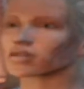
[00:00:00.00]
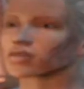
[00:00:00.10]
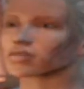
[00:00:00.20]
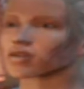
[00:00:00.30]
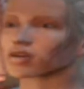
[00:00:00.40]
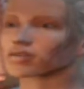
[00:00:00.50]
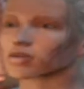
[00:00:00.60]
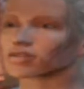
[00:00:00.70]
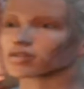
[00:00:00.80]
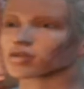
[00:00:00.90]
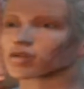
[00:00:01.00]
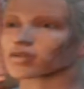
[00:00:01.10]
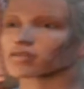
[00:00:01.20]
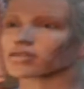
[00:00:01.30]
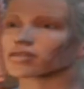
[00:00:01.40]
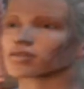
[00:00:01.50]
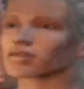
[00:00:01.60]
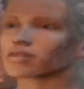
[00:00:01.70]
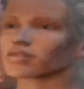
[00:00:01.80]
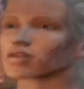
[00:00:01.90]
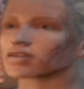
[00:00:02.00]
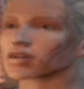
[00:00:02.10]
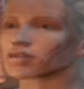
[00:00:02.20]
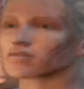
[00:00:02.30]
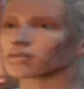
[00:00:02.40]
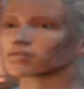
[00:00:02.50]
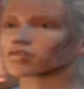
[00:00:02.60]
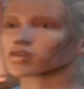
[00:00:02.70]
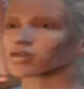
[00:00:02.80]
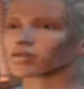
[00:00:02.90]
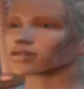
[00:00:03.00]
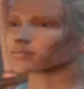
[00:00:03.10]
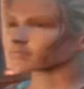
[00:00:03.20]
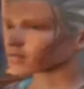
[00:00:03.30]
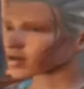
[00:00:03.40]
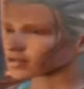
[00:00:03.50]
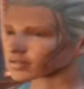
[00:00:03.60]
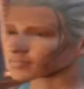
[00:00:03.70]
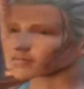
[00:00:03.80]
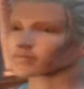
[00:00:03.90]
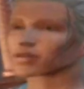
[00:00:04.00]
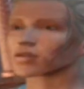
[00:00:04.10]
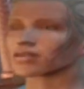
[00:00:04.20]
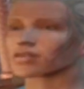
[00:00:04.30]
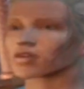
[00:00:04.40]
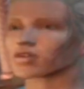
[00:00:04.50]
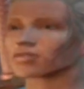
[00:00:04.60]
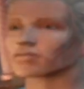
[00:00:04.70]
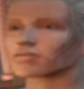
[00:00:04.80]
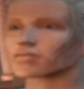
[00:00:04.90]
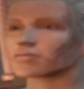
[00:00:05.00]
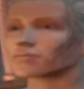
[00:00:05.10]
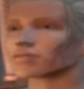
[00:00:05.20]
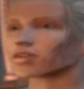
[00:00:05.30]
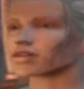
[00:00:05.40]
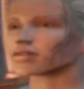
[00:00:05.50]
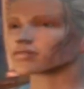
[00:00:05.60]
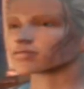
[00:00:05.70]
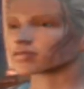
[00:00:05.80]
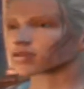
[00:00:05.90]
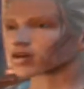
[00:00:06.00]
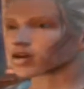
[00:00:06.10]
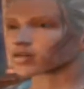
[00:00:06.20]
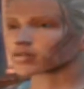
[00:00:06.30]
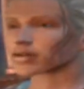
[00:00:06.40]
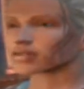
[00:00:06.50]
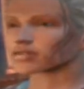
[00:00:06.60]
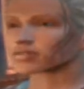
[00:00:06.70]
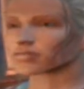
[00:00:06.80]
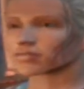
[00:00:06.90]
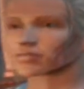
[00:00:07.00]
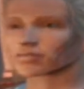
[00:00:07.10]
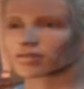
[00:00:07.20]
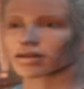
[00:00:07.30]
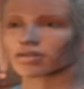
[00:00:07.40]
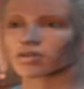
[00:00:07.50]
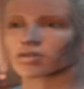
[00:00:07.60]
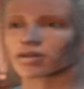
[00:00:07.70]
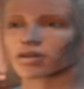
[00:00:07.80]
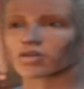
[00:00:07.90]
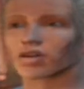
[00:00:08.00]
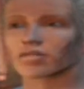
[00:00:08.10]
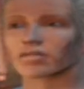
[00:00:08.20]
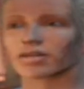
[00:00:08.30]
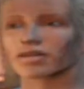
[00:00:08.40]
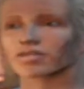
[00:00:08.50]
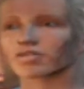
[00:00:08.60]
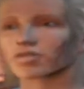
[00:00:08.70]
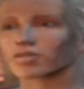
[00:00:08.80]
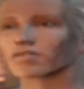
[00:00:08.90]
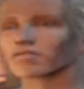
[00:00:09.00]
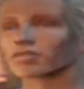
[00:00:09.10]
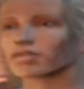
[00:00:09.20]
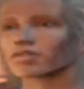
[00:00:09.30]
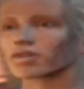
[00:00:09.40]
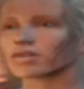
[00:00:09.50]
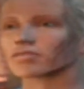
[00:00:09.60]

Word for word: The only one that's really worth telling is the story of the mission right before I came to Ferelden. But really? no, I I would rather not. I, I shouldn't uh, have said anything.